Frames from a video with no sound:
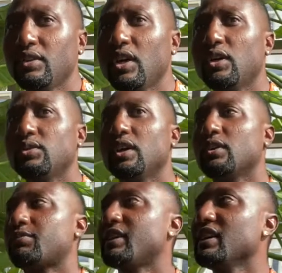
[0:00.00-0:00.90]
No,
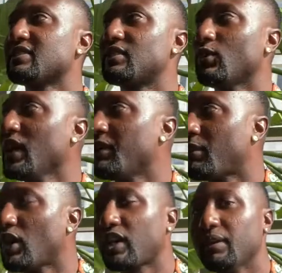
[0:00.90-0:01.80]
no, because the way I
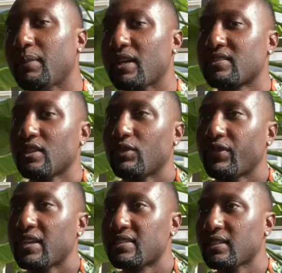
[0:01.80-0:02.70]
market
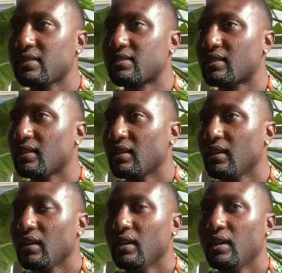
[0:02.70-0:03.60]
myself isn't
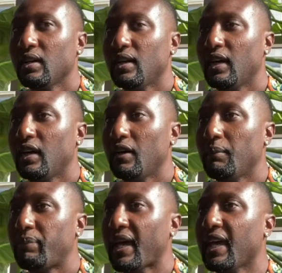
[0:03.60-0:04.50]
um,
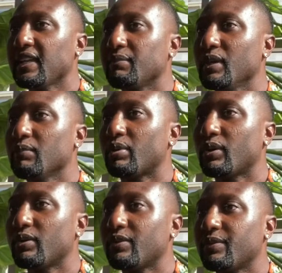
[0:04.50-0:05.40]
oh, band
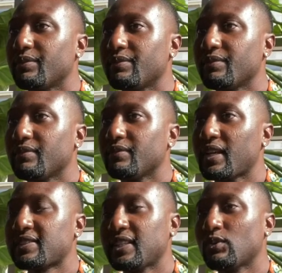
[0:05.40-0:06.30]
member.
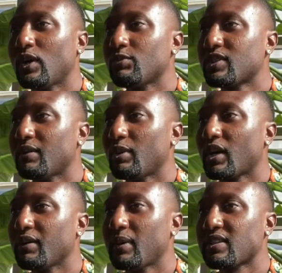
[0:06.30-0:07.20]
That's nothing wrong with y'all
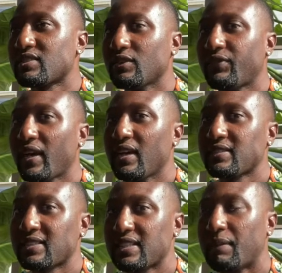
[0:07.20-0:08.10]
marketing myself as.
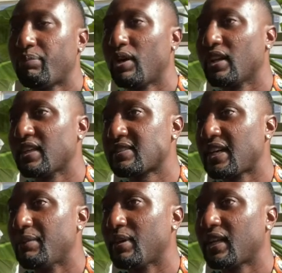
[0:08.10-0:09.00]
That's not part of the
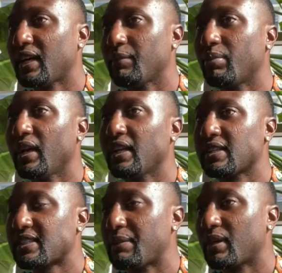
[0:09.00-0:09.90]
Sky McCloud brand, the
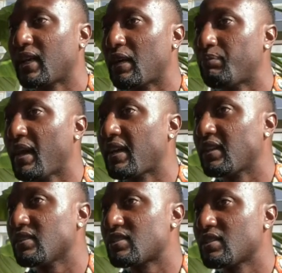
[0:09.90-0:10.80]
Sky McCloud
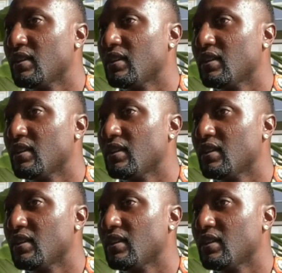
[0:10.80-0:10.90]
package.